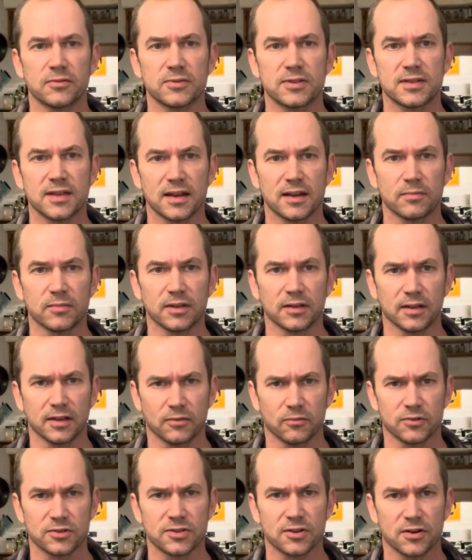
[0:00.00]
with sediment
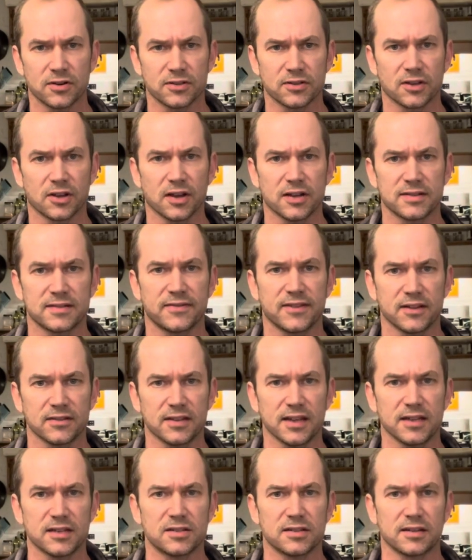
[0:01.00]
and were starting to cause
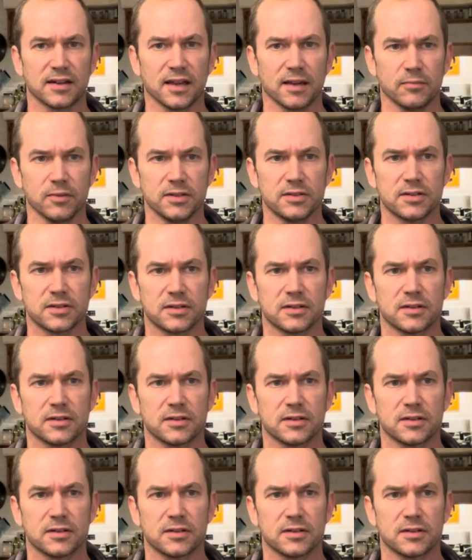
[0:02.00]
foundation damage.